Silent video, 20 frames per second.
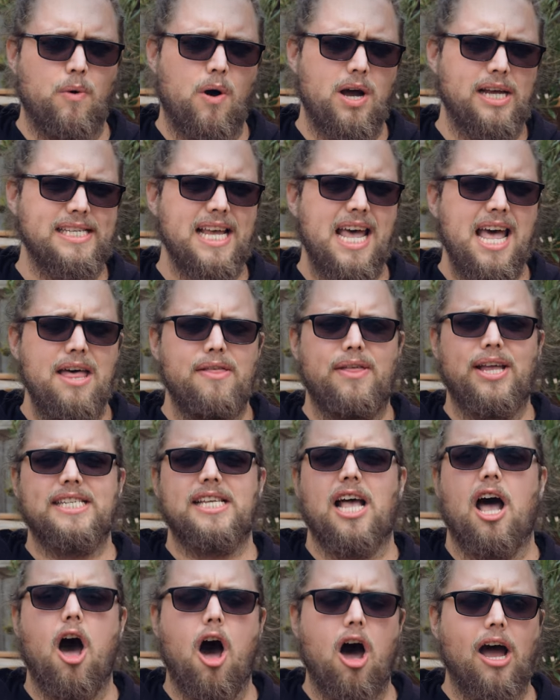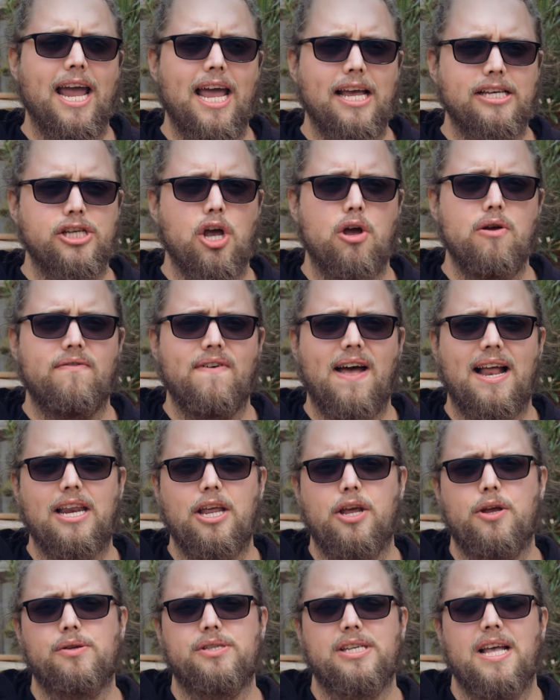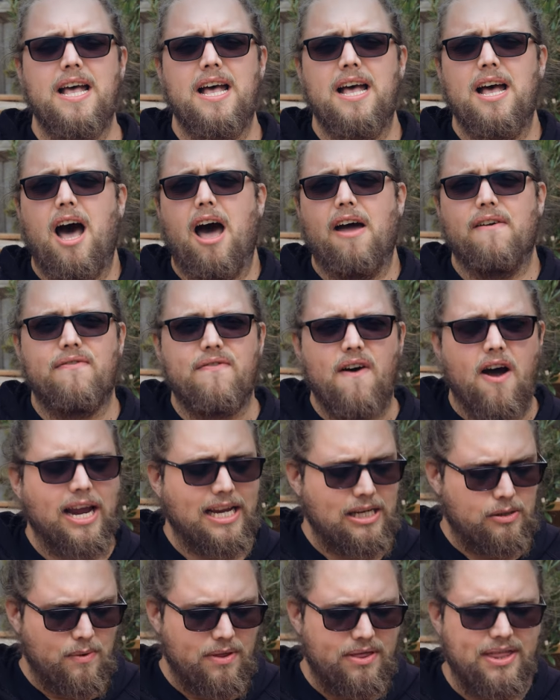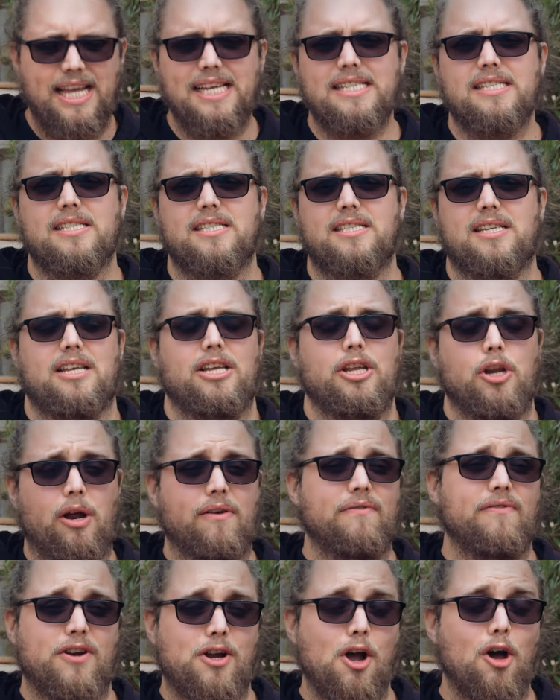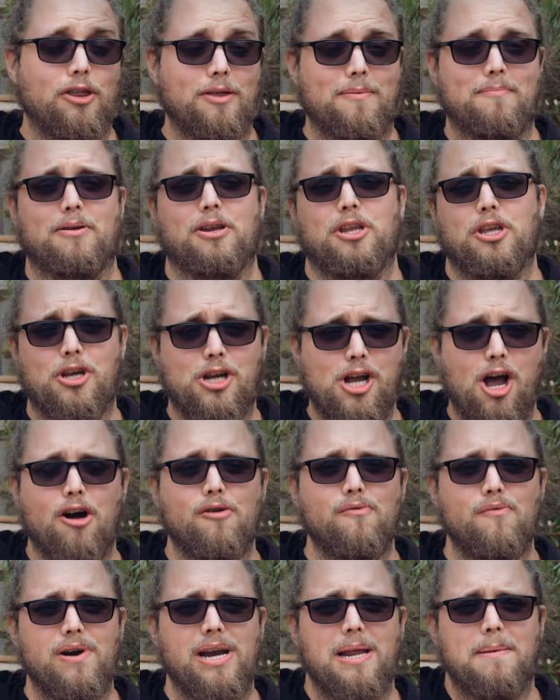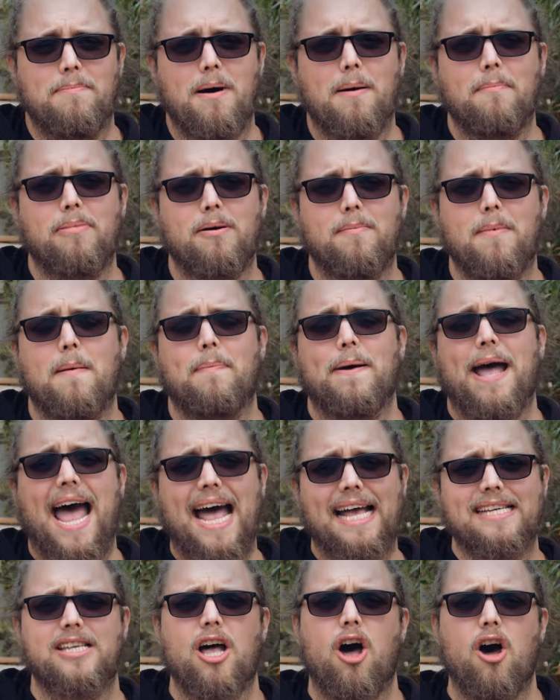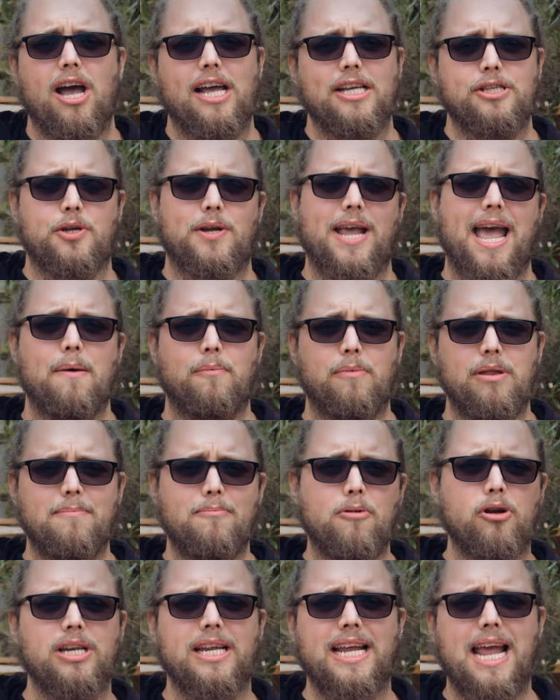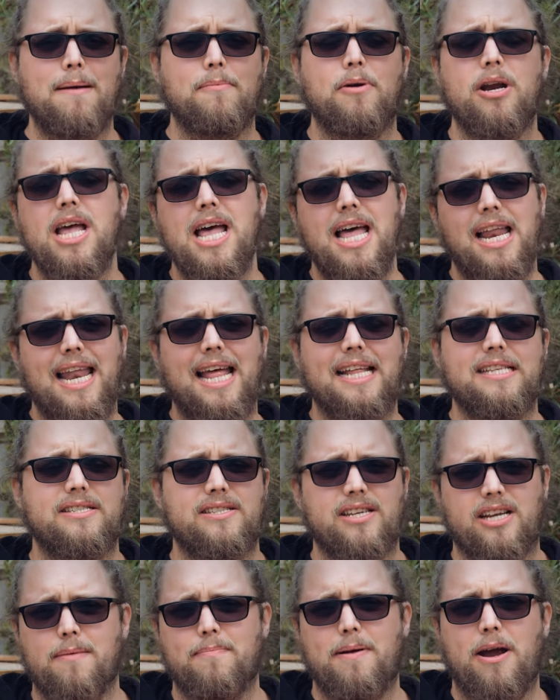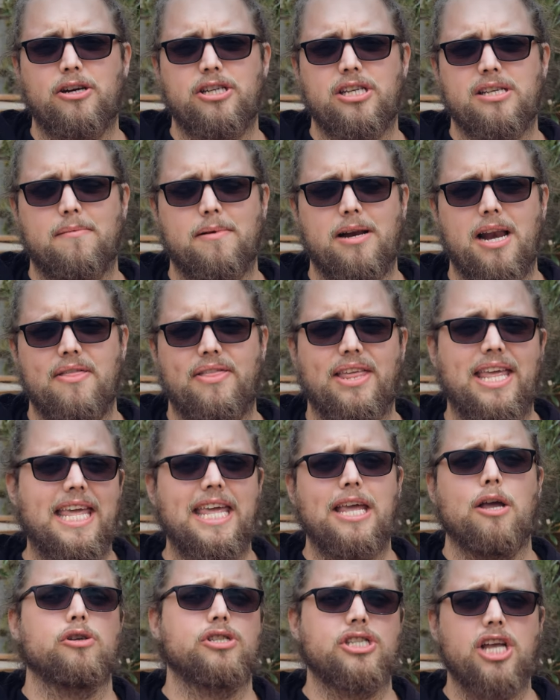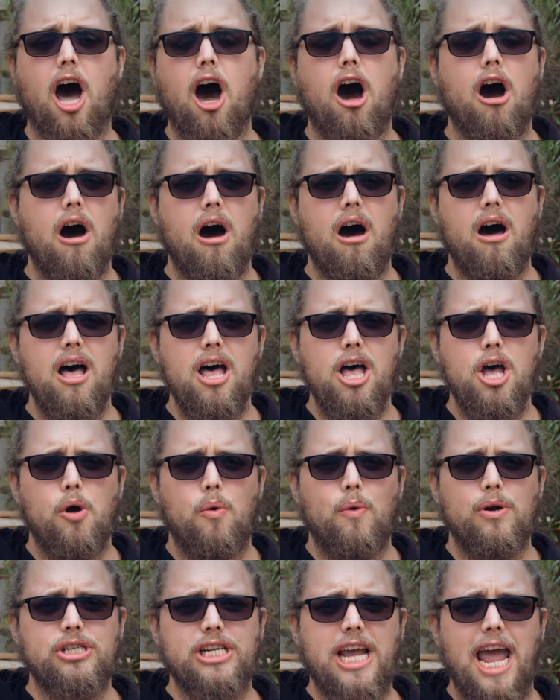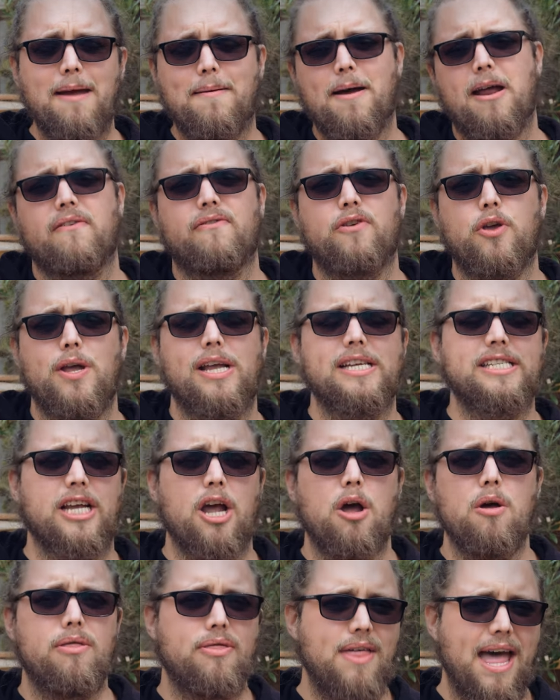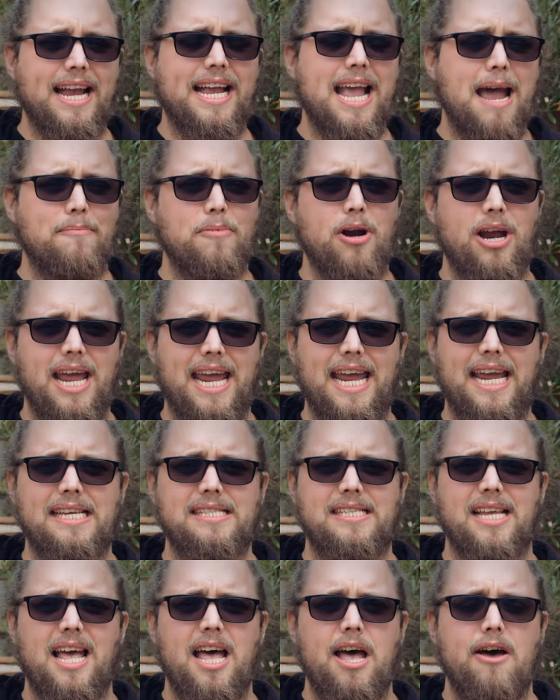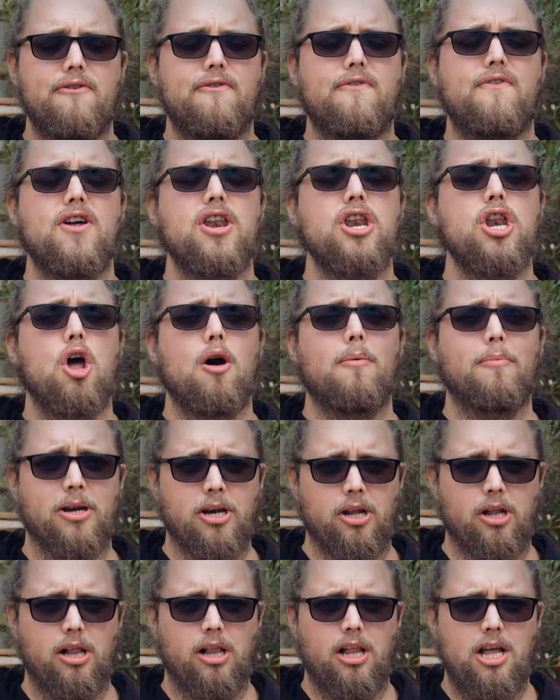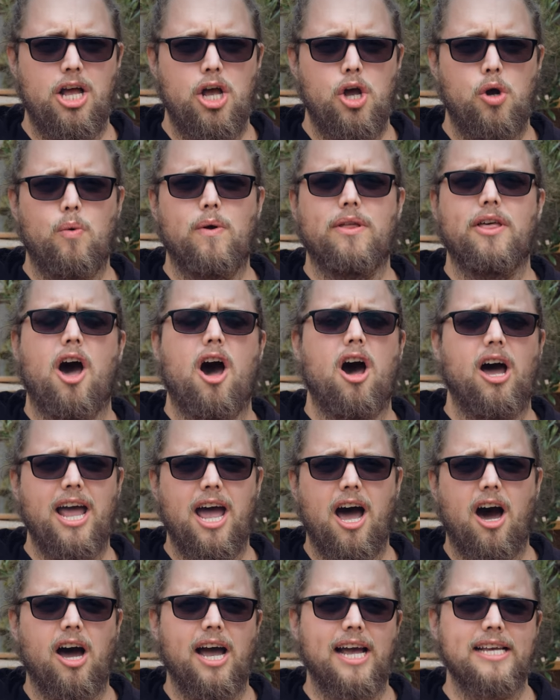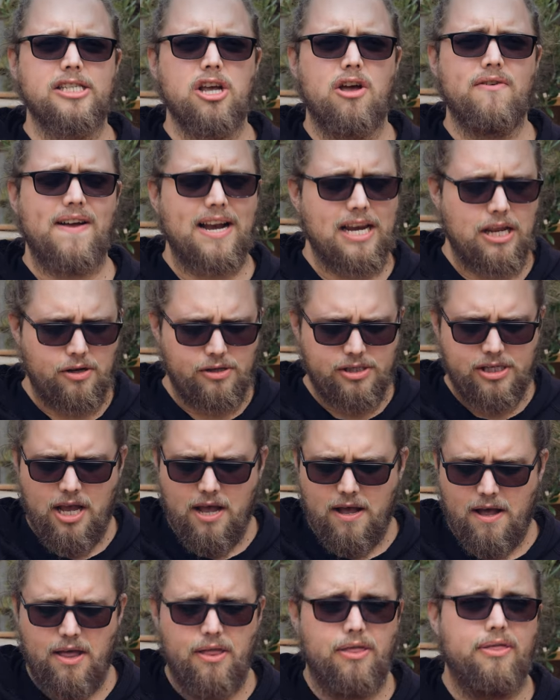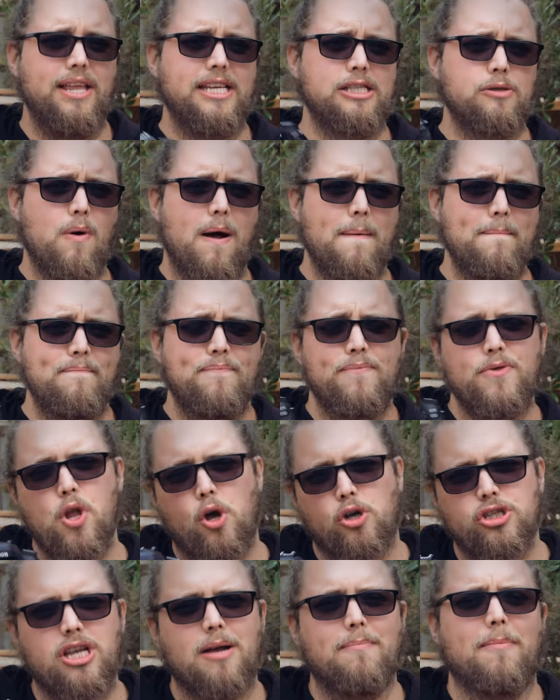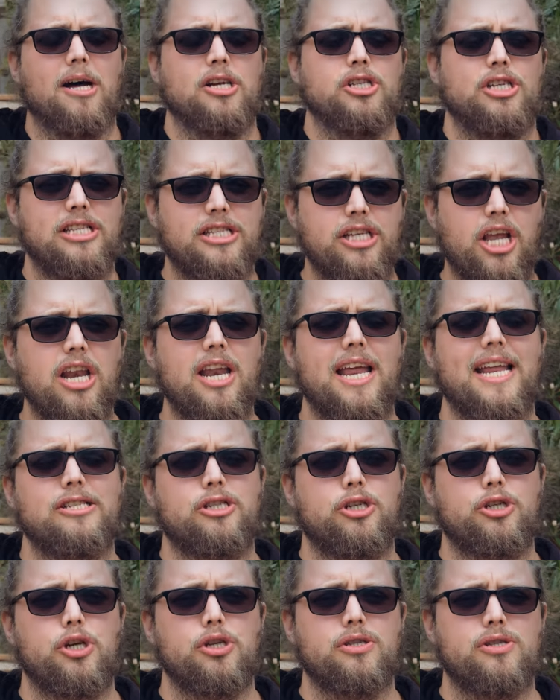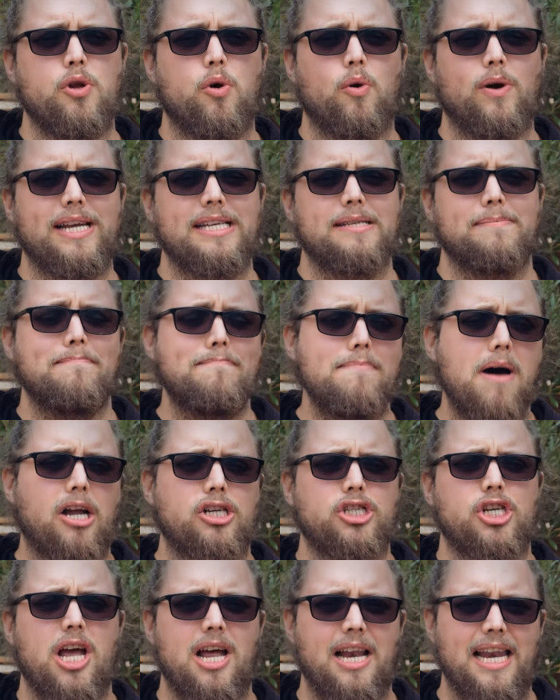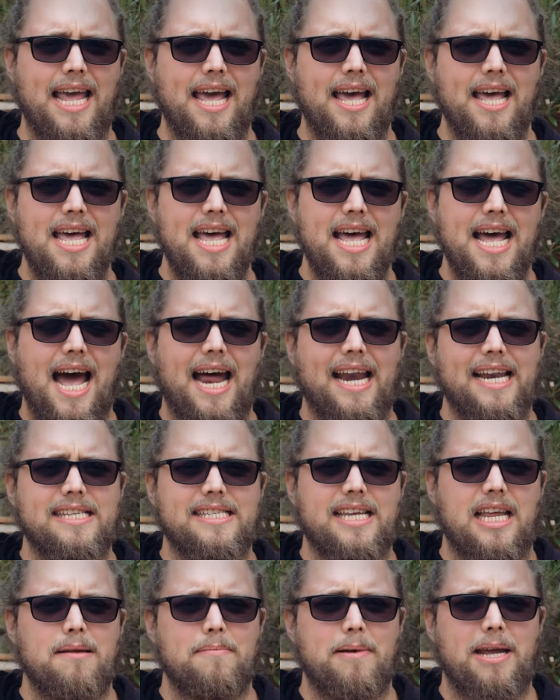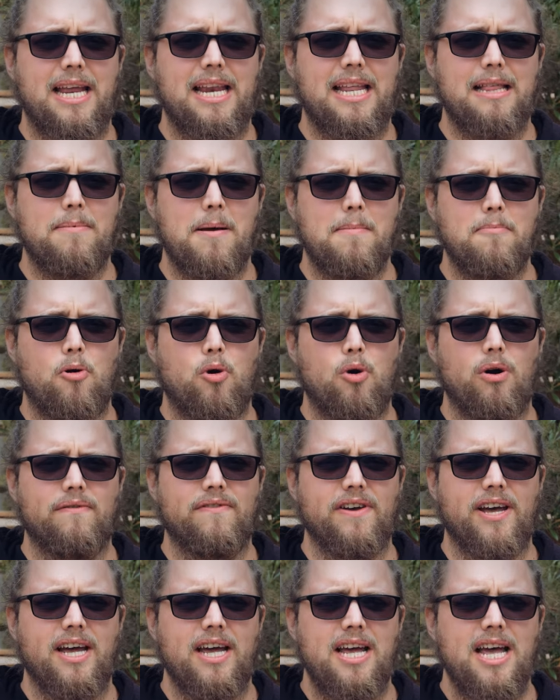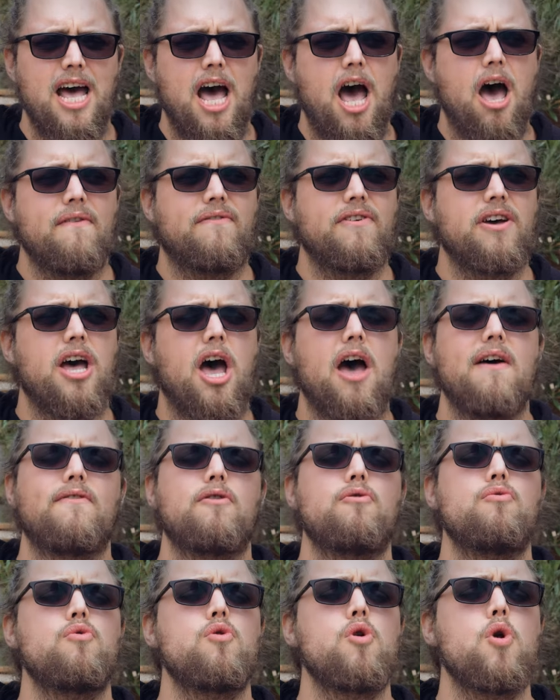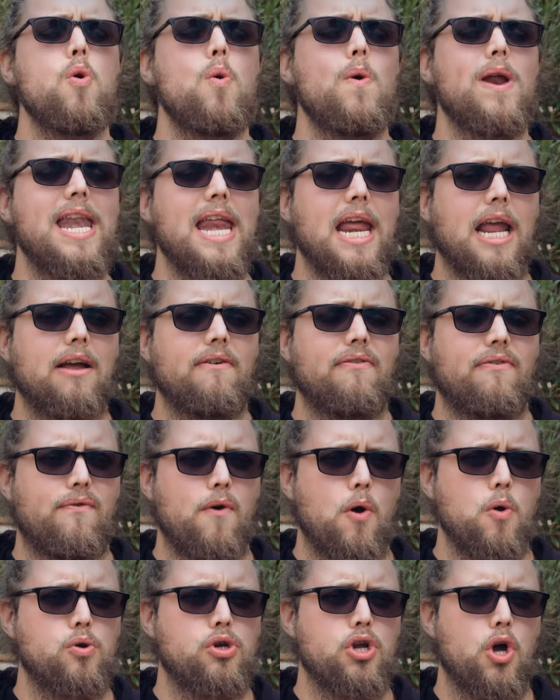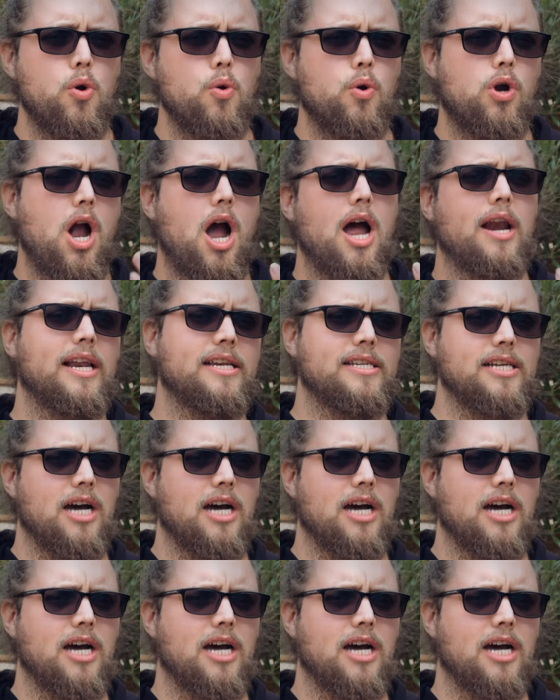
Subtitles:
wise. Things like ISO values, I find with this, you know, I'd forgotten, but you can't really bump them up as high as you can with a modern camera. Let's compare it to something like the EOS R, which came out a few years ago. That camera is phenomenal with higher ISO values. This one, not so much. It's gonna introduce noise much earlier, and it's gonna be a little bit more of a ruining photo kind of